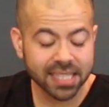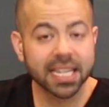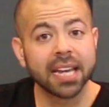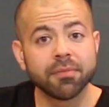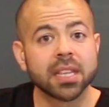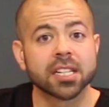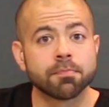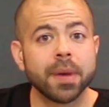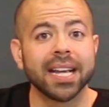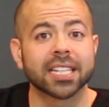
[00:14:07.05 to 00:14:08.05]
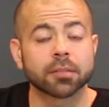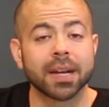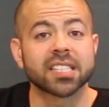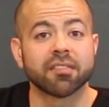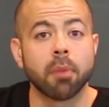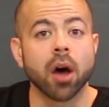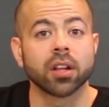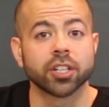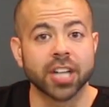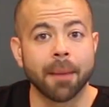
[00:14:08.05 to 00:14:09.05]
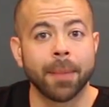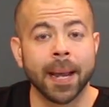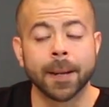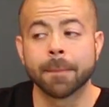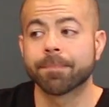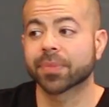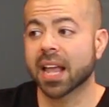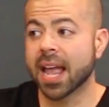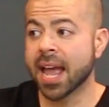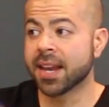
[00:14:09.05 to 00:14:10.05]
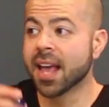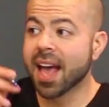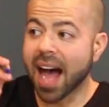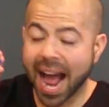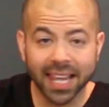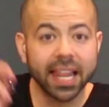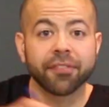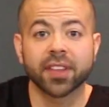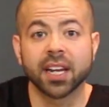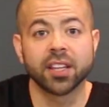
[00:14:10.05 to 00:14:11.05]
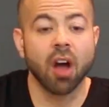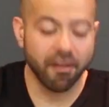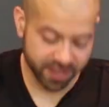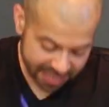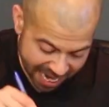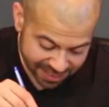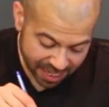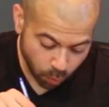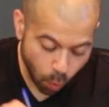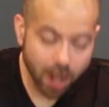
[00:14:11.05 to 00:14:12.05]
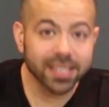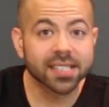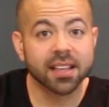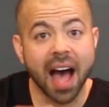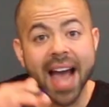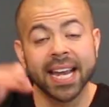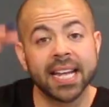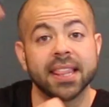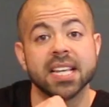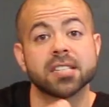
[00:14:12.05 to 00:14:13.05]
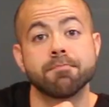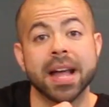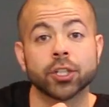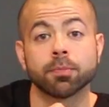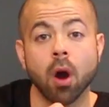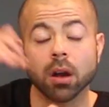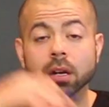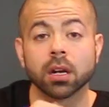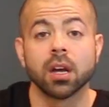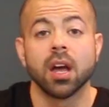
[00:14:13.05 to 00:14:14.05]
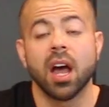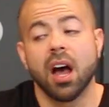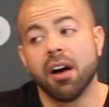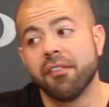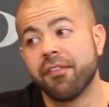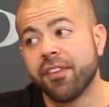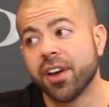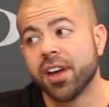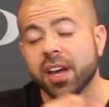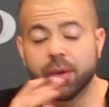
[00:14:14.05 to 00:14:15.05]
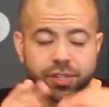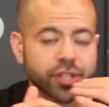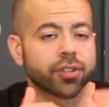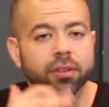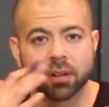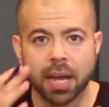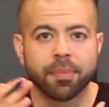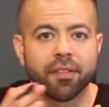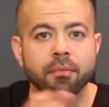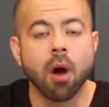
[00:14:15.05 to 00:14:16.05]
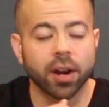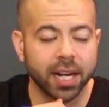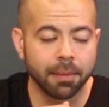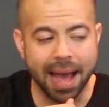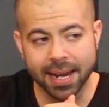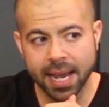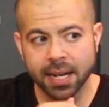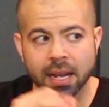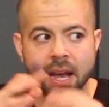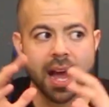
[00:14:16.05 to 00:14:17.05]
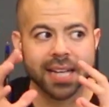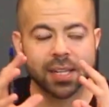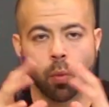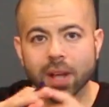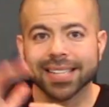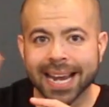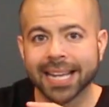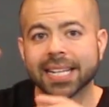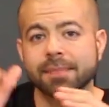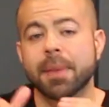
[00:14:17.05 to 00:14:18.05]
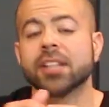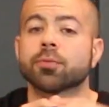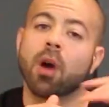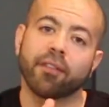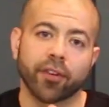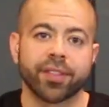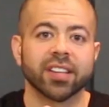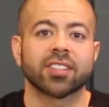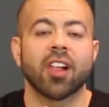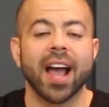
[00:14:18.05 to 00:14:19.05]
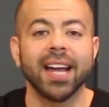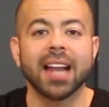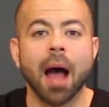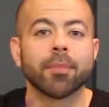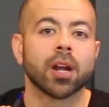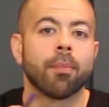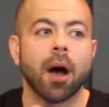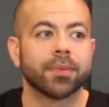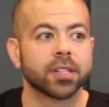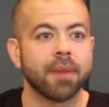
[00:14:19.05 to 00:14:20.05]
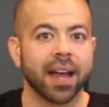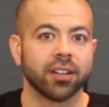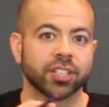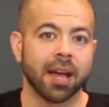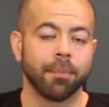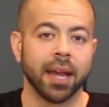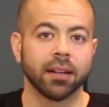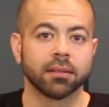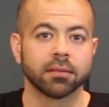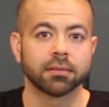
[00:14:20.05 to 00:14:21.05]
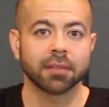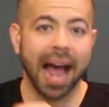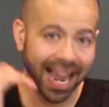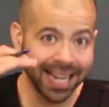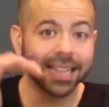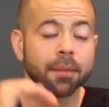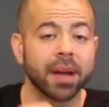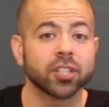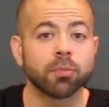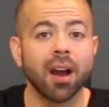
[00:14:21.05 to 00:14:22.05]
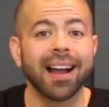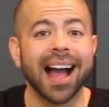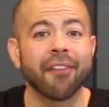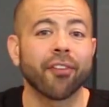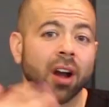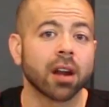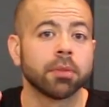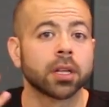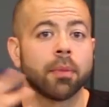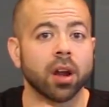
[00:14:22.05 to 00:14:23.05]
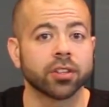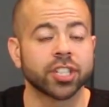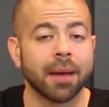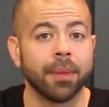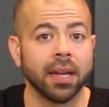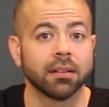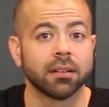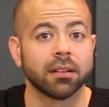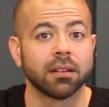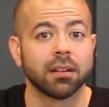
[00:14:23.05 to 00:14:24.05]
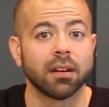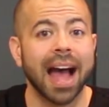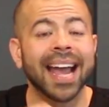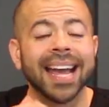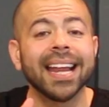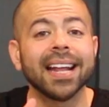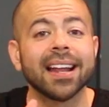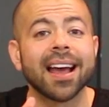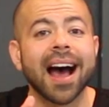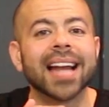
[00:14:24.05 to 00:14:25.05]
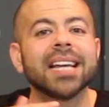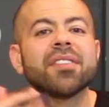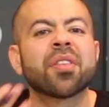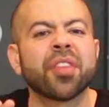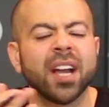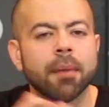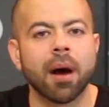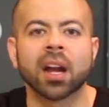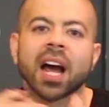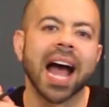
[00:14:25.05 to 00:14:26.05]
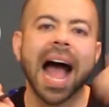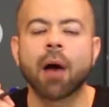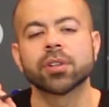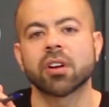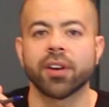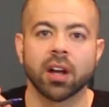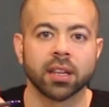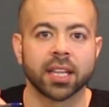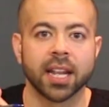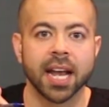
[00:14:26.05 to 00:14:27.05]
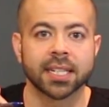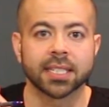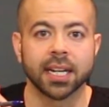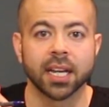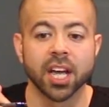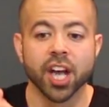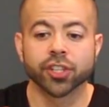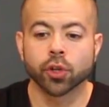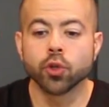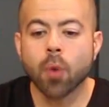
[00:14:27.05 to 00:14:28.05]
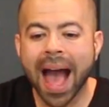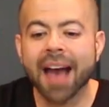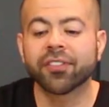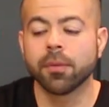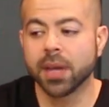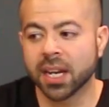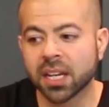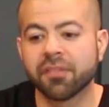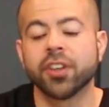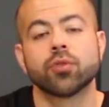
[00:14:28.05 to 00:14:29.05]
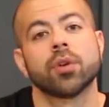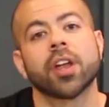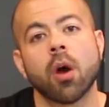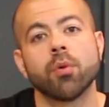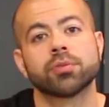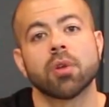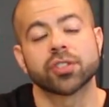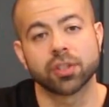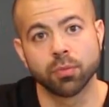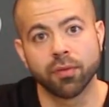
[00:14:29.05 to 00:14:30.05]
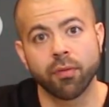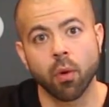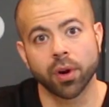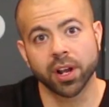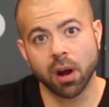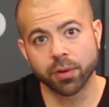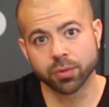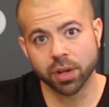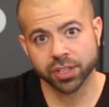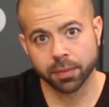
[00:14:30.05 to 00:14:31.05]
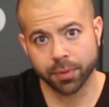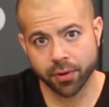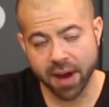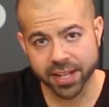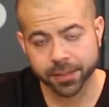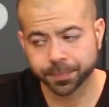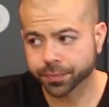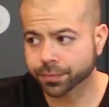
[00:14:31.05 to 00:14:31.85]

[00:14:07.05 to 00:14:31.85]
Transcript: has gave me this big expensive bottle of champagne, and I left it in the office, and I said, once I hit this benchmark it was a certain type of marketing mandate. I said, once I hit this benchmark for this client, I'm going to pop this bottle of champagne. I hit the benchmark. I forgot about the bottle of champagne. I hit it. I didn't even think about it. I was already on to the next thing. So you have to be an individual that always wants to move forward, that always wants to progress.